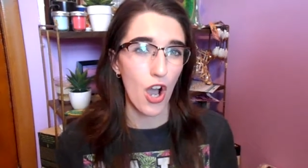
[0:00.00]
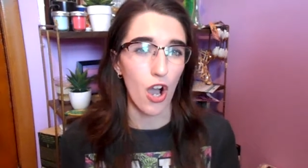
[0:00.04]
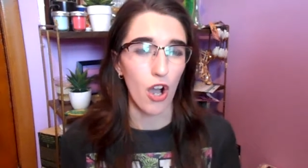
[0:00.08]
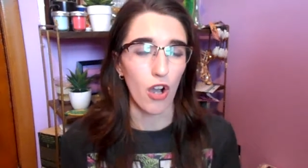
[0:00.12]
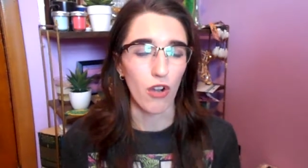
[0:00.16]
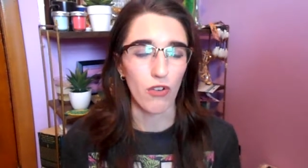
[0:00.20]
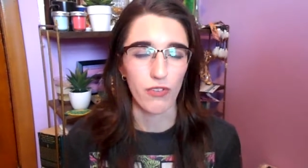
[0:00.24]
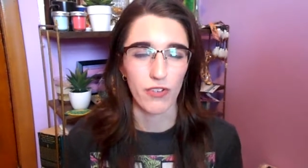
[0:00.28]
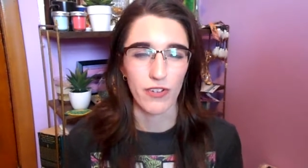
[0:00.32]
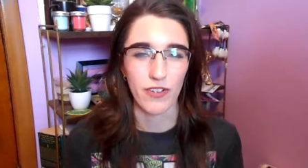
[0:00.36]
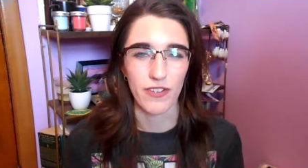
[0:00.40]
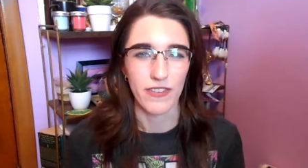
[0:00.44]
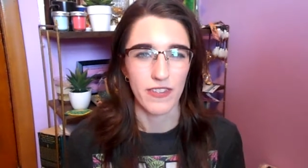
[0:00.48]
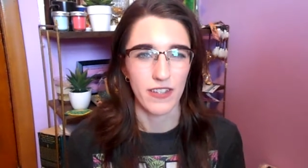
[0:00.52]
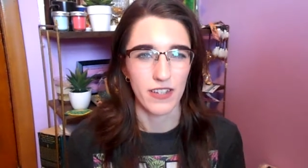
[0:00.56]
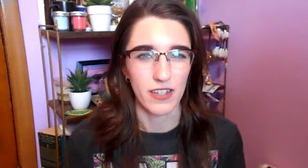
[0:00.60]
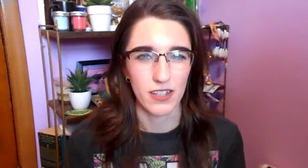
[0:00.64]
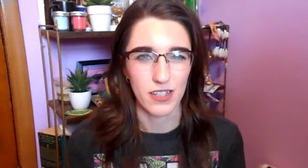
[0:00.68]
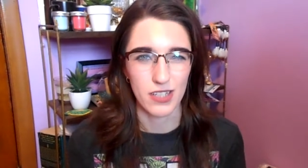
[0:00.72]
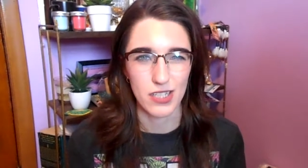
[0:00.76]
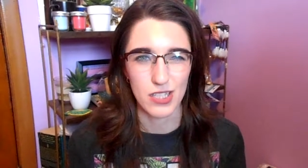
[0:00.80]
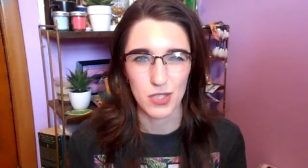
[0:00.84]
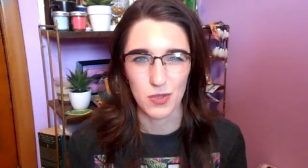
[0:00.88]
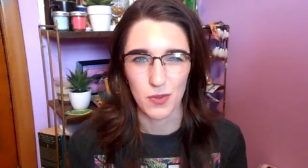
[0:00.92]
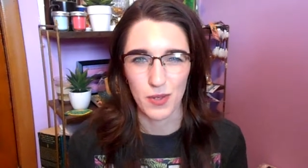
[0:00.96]
over
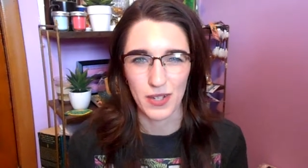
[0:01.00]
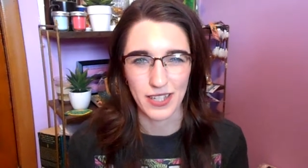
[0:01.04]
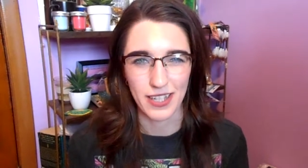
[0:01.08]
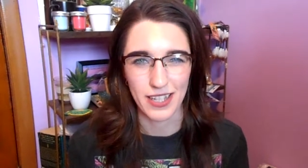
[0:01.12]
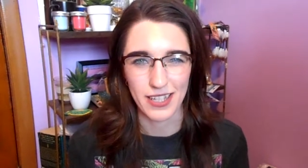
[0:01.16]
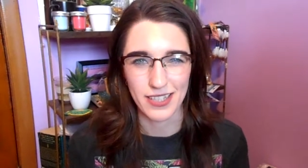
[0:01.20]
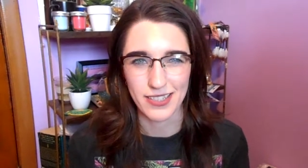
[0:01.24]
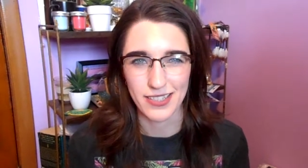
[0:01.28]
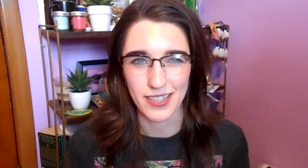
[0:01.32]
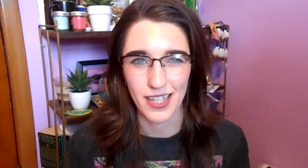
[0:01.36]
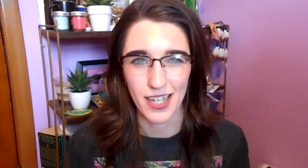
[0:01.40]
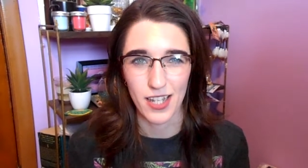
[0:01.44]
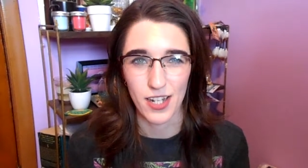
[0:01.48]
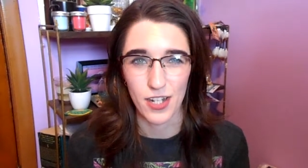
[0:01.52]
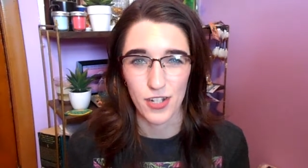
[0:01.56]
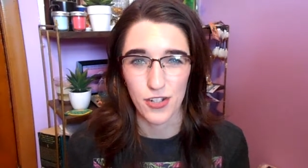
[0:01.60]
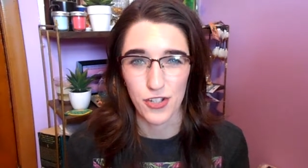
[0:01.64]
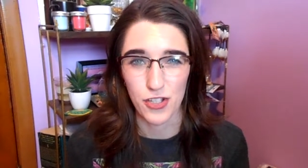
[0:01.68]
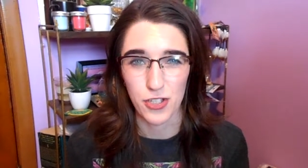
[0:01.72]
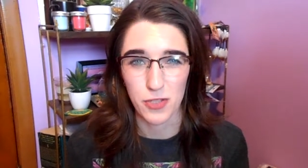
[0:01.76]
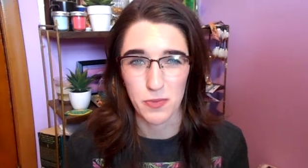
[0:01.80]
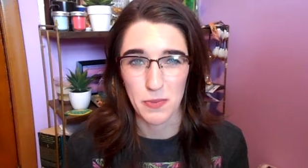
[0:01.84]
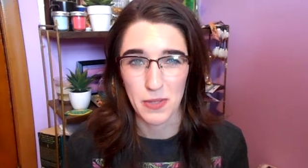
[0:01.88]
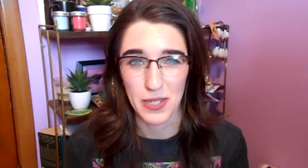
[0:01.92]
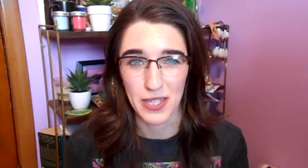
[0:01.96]
things so I guess kind of
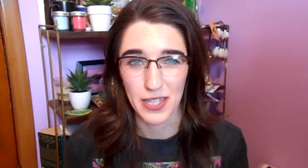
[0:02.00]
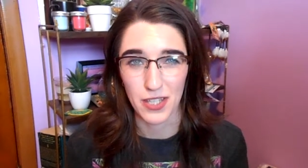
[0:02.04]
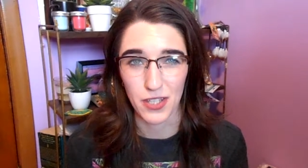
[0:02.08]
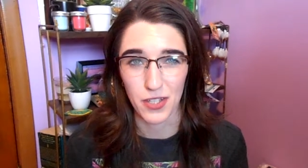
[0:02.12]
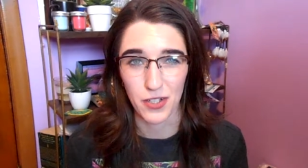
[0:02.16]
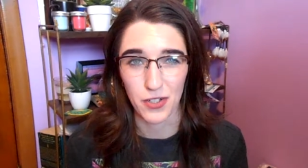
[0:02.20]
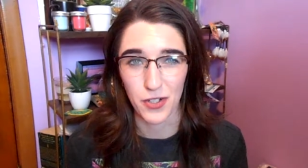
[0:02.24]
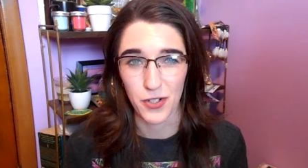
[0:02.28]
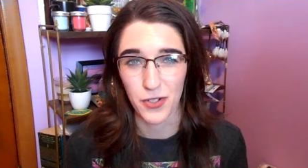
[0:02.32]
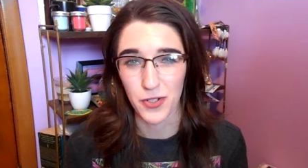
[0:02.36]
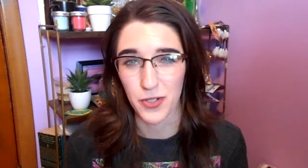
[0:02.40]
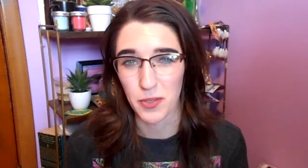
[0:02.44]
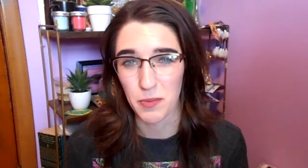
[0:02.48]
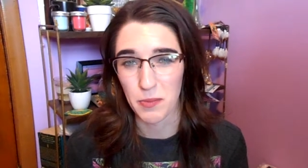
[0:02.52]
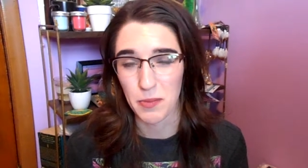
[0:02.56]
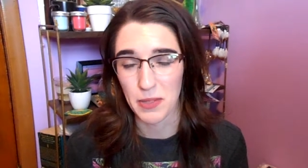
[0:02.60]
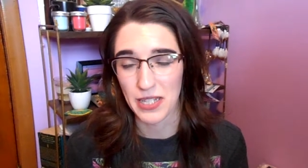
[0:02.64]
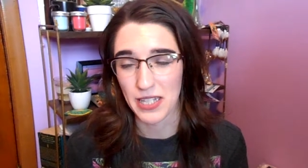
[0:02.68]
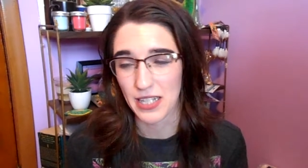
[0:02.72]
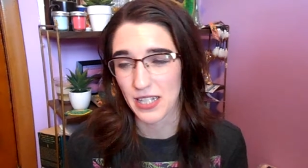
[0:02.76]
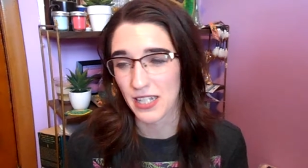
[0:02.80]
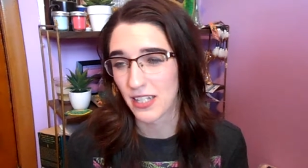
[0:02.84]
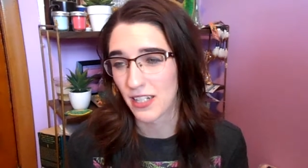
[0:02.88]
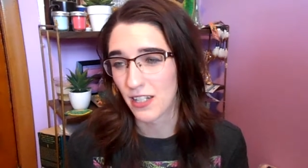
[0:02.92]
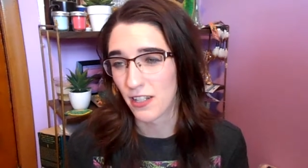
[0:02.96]
just pick your own
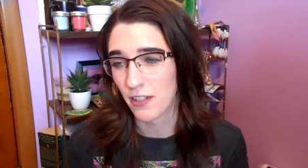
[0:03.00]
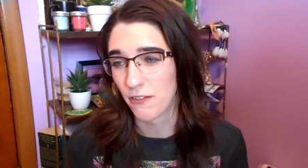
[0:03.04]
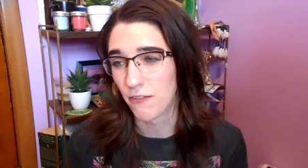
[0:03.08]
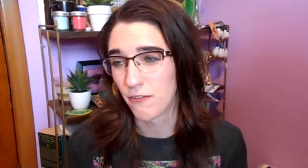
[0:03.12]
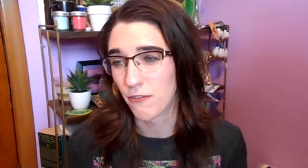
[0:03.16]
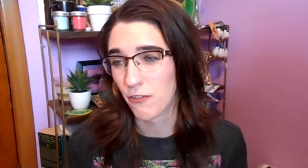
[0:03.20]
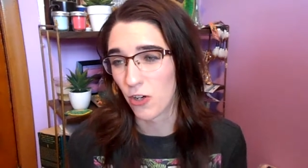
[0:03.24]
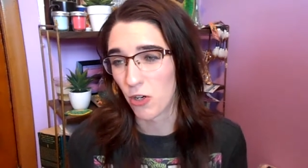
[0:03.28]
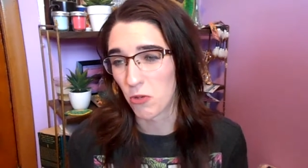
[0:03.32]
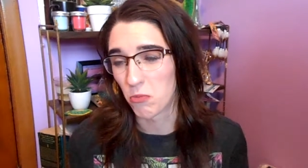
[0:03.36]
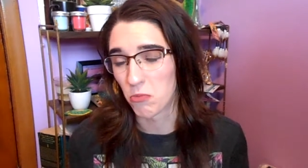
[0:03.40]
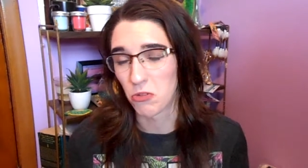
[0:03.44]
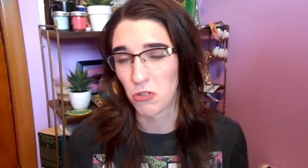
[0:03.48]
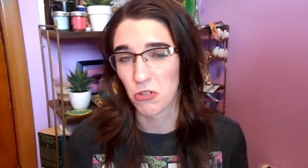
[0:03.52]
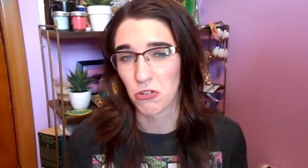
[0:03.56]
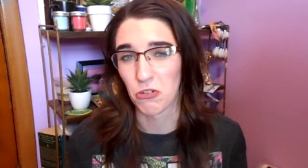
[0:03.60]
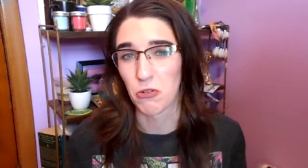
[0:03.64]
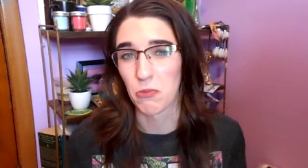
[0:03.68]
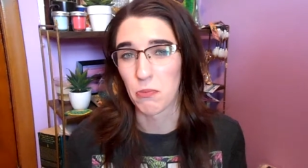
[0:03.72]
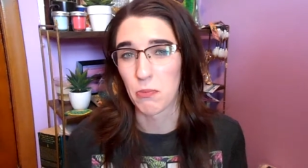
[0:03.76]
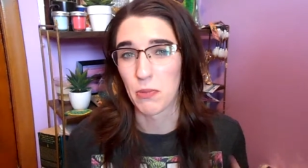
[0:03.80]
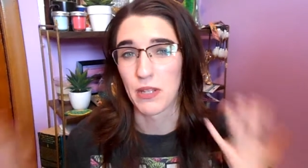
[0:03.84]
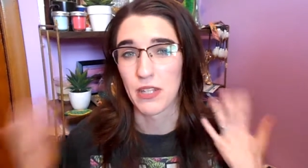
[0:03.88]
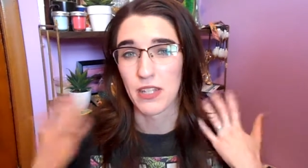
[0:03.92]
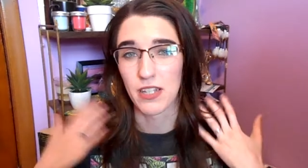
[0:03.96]
opinion and form your own
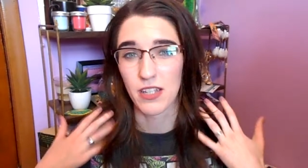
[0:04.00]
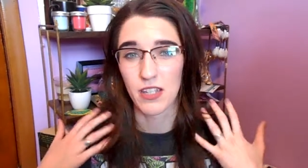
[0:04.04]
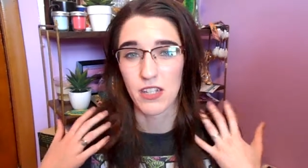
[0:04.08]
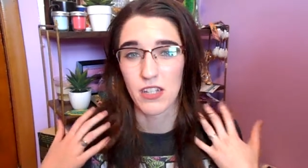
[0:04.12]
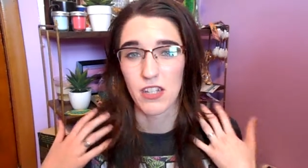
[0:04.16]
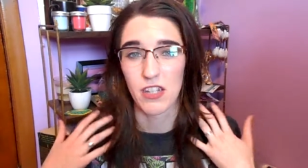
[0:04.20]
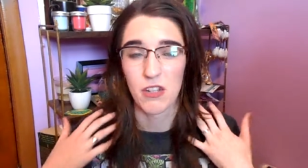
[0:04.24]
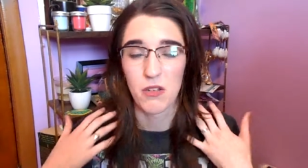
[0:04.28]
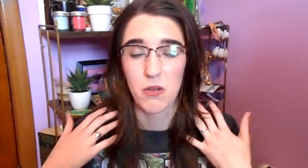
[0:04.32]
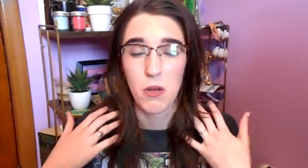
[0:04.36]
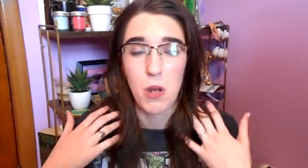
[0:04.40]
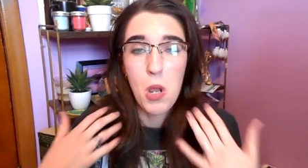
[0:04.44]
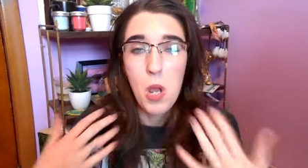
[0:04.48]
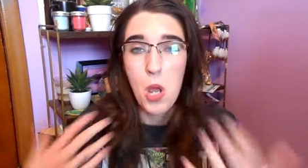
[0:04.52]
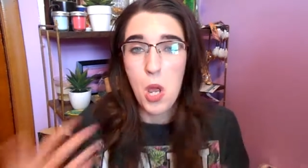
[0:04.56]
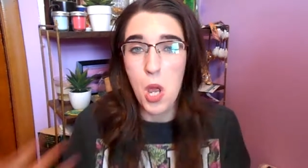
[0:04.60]
opinion and